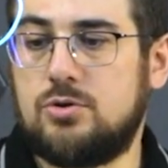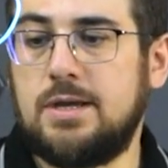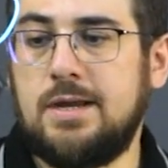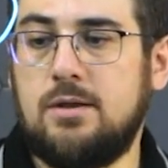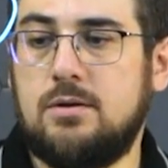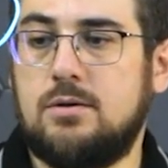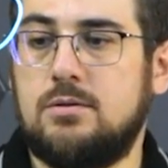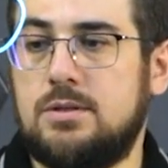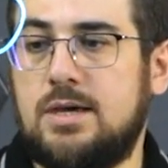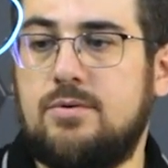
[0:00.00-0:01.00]
L by
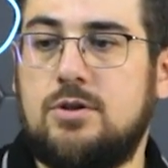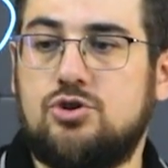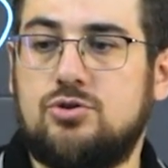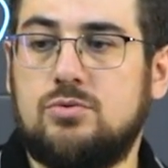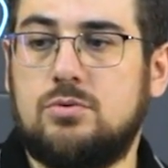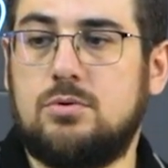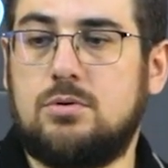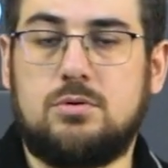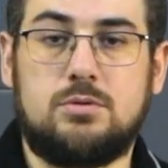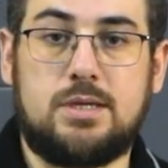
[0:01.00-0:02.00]
the magnitude of the
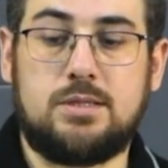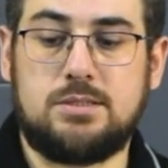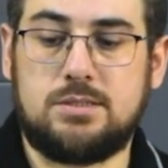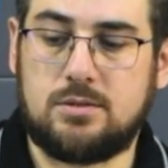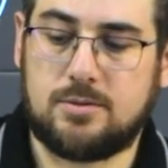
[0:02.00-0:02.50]
given force.